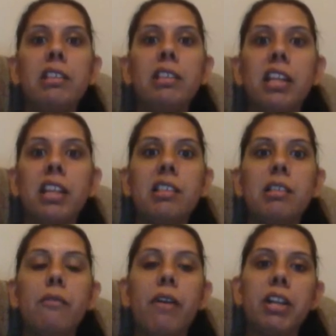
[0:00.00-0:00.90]

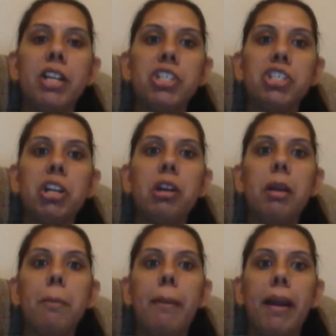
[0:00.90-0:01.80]
serious financial
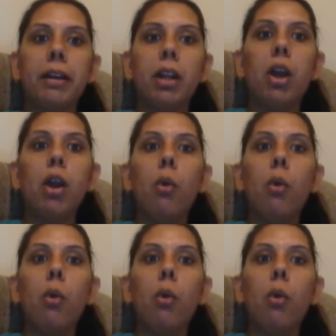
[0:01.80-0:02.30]
impact,